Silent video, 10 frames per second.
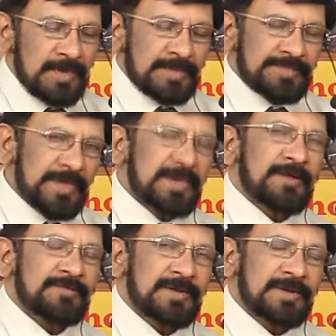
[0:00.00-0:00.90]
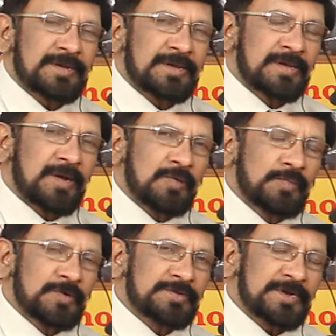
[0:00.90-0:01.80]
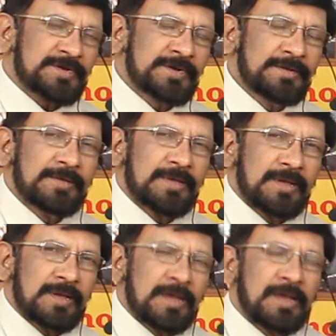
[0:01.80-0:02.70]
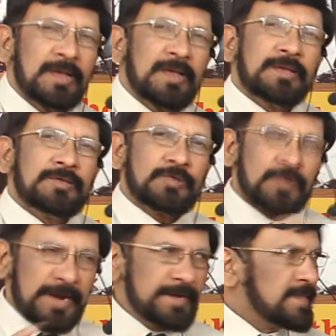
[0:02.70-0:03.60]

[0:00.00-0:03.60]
Thereafter, in output section, you write